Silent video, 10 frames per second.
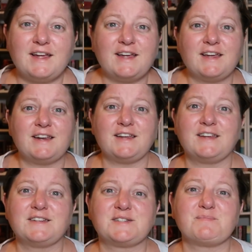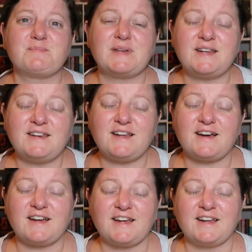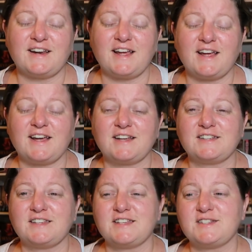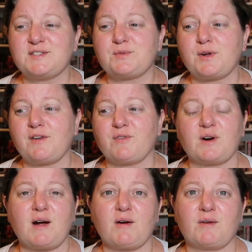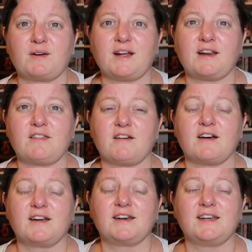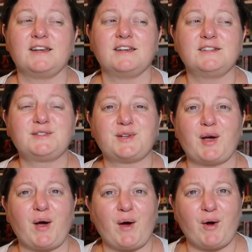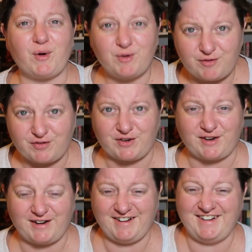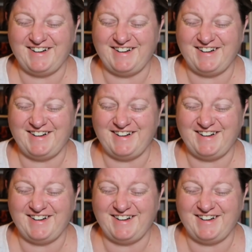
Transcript: It is midnight, and this 24-hour readathon is over.